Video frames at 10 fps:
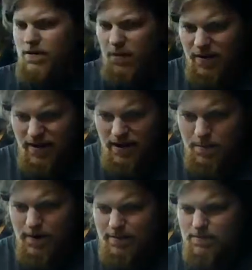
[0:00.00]

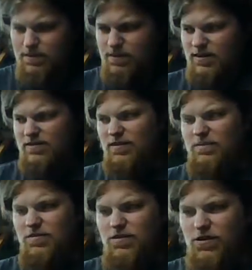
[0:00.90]
Copenhagen mint
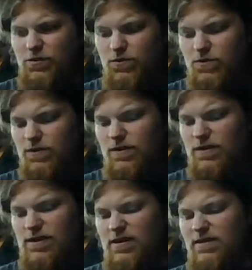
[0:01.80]
seems to
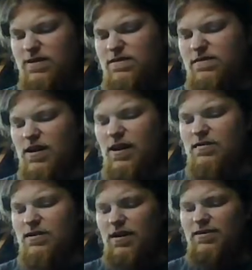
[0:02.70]

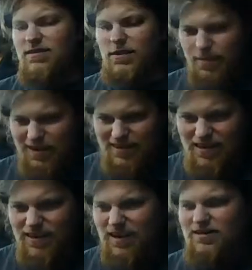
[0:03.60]
start tasting
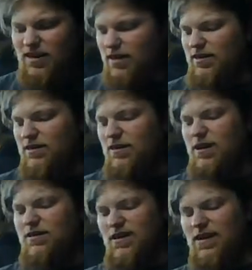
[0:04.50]
minty, and I start,
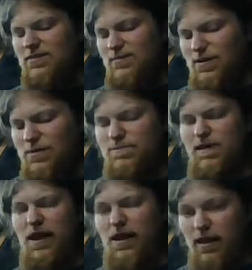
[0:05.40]
actually getting some dip
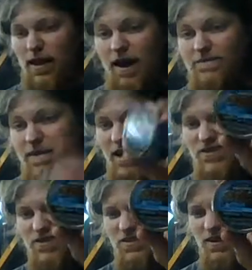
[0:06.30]
spit a lot
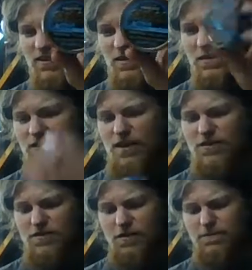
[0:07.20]
faster than I did with
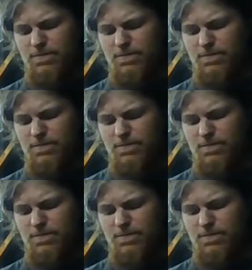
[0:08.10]
Extra.